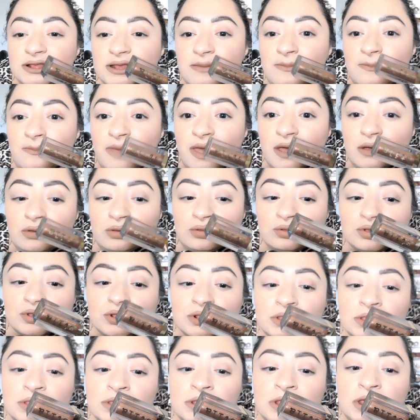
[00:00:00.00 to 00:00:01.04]
Metals
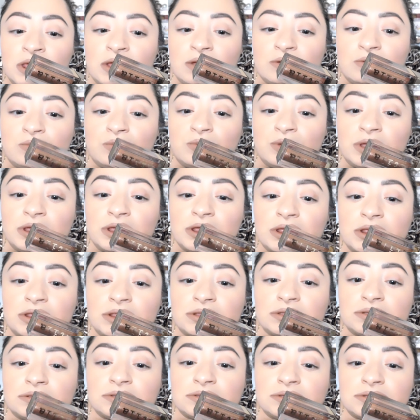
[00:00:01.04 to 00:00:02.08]

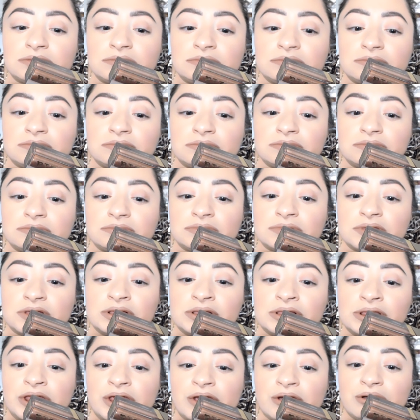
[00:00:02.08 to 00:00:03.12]
Liquid
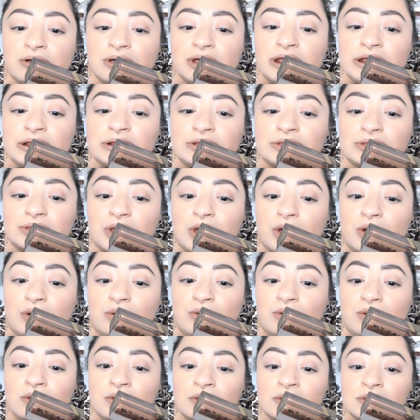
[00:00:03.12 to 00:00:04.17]
Glitter and
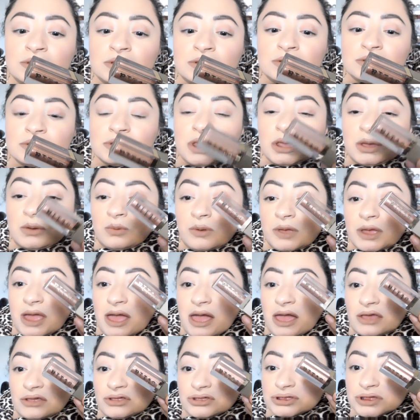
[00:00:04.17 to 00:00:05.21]
Glow Liquid
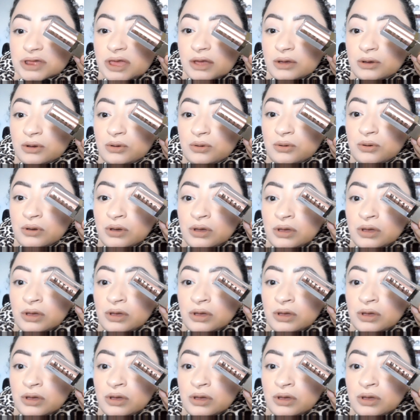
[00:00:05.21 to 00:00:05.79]
Eyeshadow.